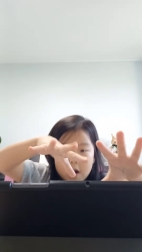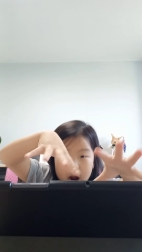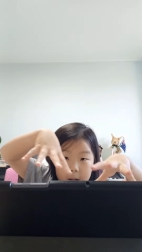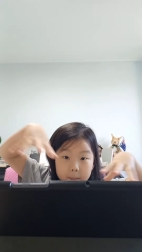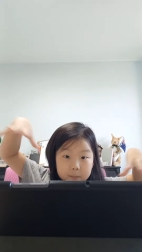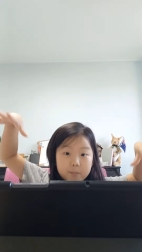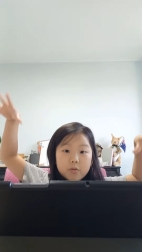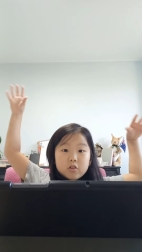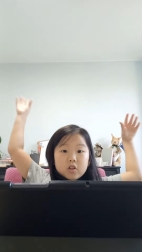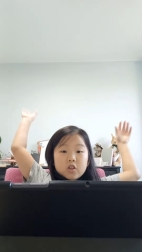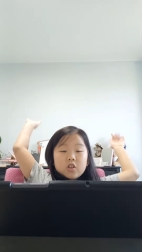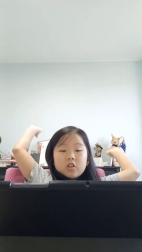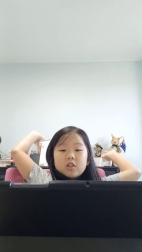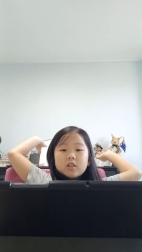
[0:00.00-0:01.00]
I
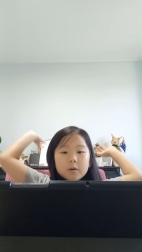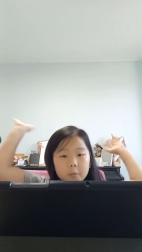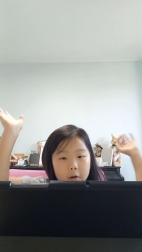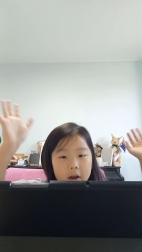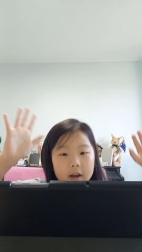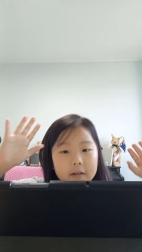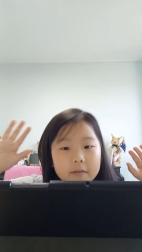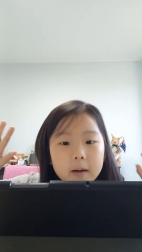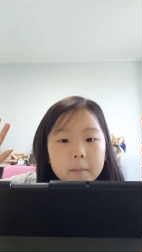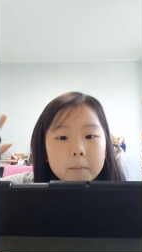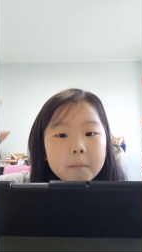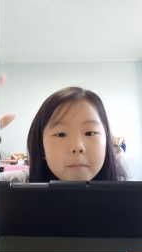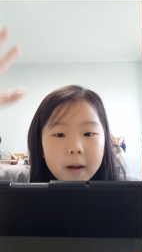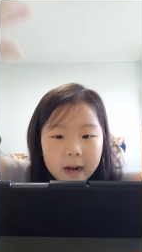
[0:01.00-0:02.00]
pushed the wave
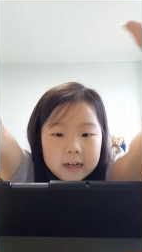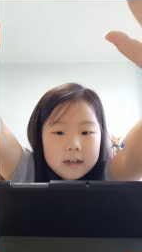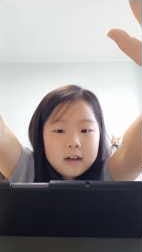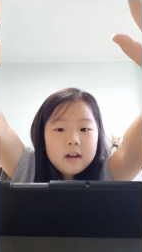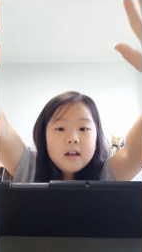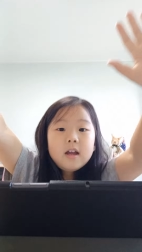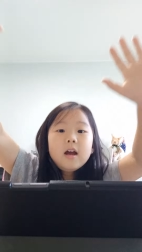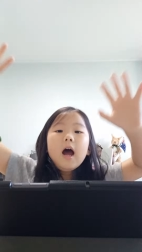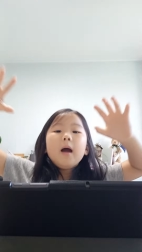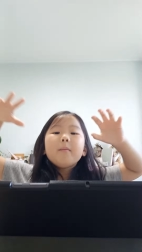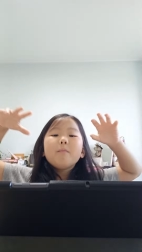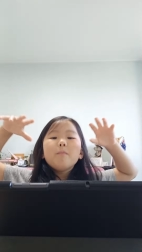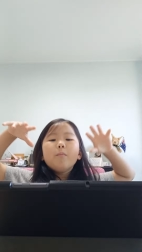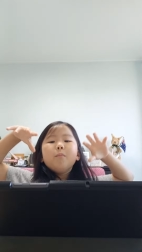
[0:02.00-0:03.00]
and back.
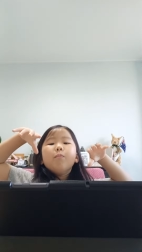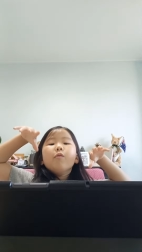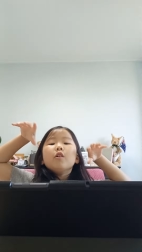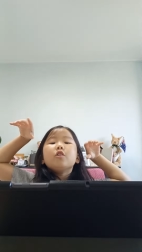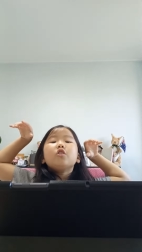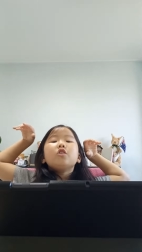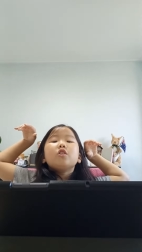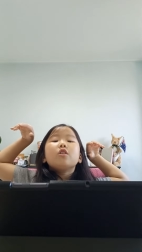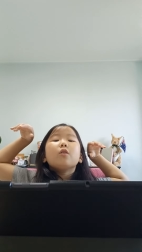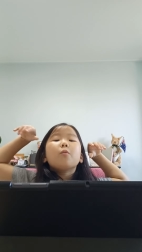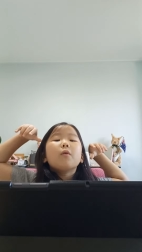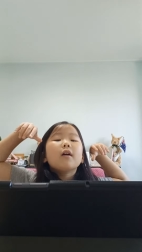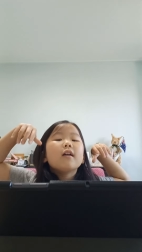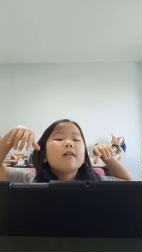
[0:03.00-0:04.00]
I pushed the
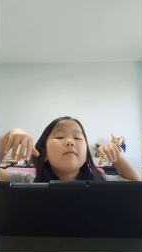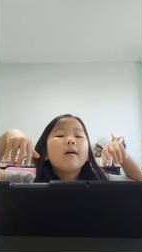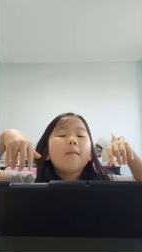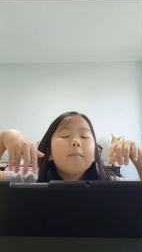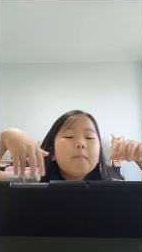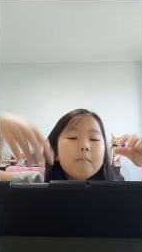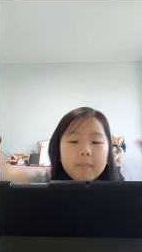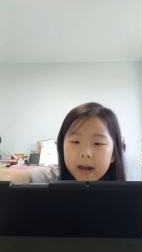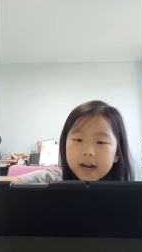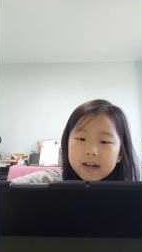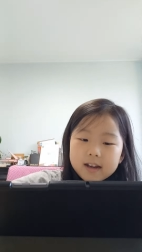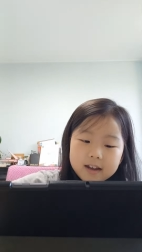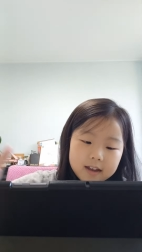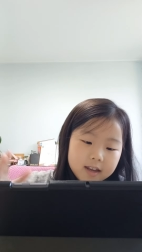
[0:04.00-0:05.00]
wave and
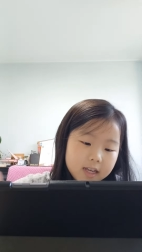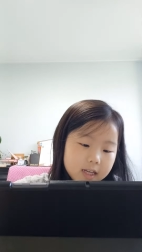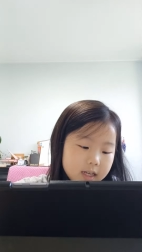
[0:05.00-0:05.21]
back.